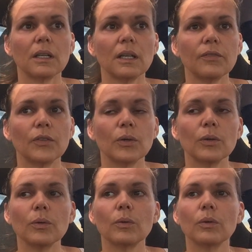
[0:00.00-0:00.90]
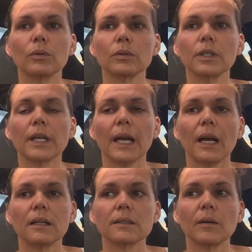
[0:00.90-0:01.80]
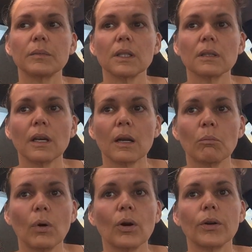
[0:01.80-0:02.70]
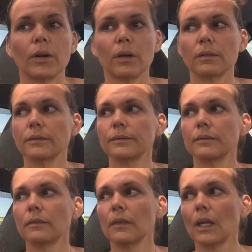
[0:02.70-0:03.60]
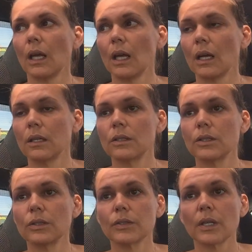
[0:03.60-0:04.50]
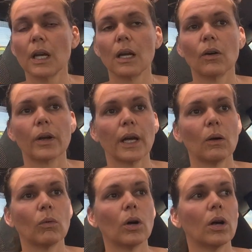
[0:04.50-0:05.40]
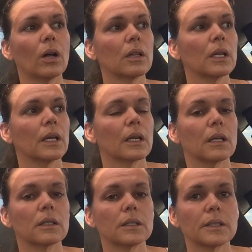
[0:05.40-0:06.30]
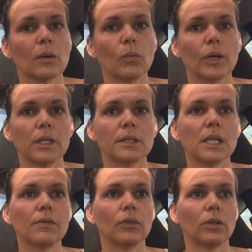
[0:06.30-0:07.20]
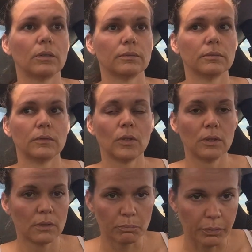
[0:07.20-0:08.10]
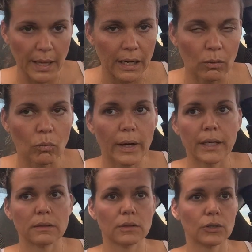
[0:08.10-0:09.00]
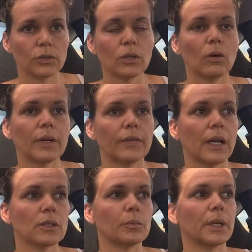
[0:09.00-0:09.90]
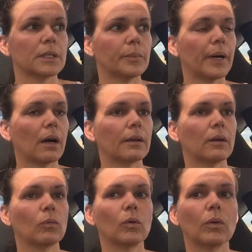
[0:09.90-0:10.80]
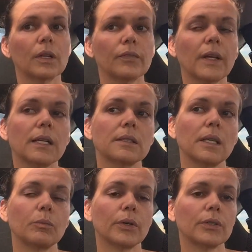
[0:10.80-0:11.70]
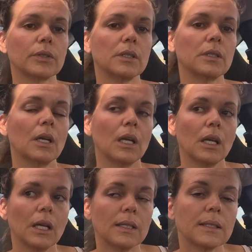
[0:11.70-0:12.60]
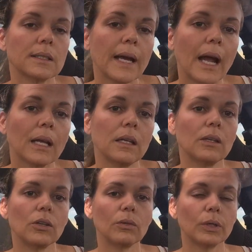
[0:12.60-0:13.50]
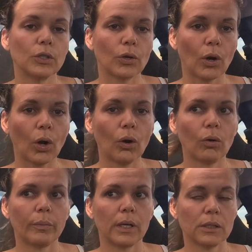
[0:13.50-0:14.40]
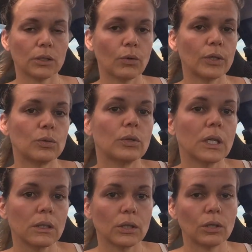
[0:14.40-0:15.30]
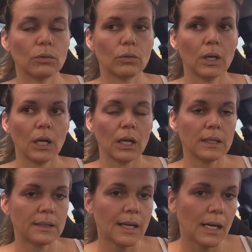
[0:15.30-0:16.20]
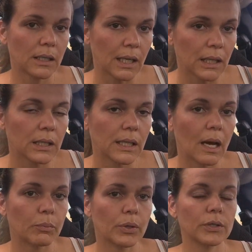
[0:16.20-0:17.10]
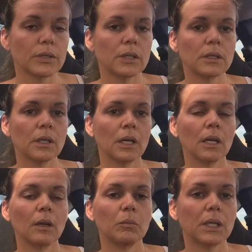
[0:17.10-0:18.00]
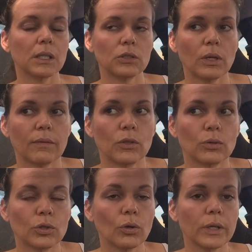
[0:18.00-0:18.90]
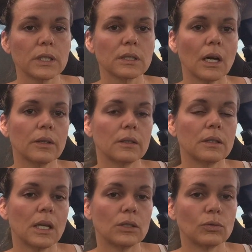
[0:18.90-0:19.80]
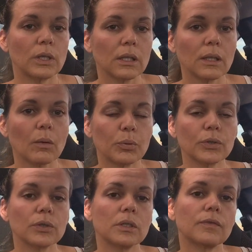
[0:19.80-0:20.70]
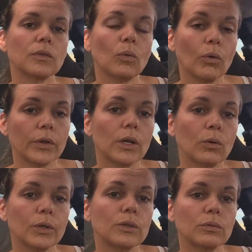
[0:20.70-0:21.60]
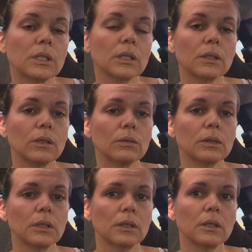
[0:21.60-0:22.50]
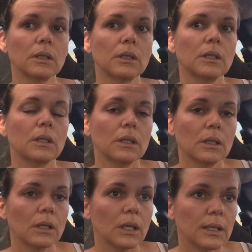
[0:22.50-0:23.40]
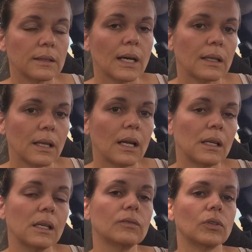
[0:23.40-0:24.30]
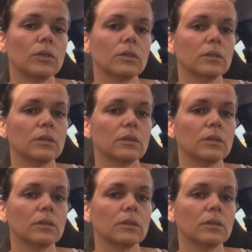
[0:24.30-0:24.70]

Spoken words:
If you look at something like murder, and you say, okay, well, killing someone is evil, black and white, there's no ifs, ands, or buts about it. Well, what if that same person is attacking you in your home and is going to kill you? Is then killing that person because you have no choice other than to kill that person, or they're going to kill you? Is that then evil?